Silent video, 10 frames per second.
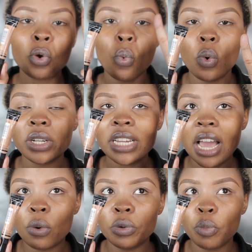What
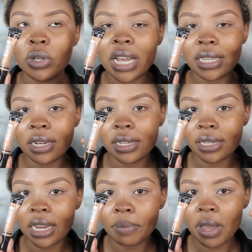I would put as a
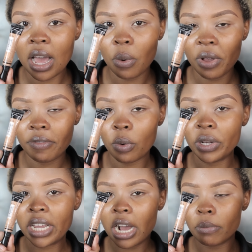disclaimer, however,
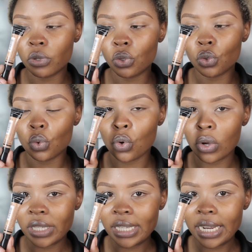when it comes to
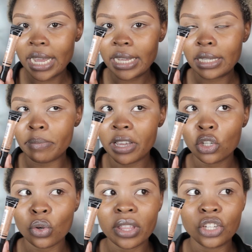concealer, is make
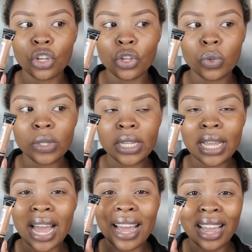sure that you're
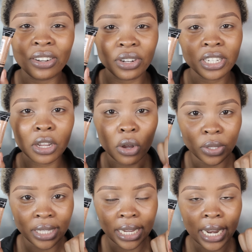using a hydrating
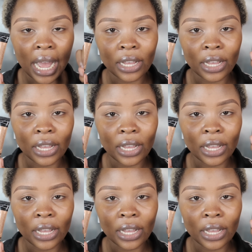concealer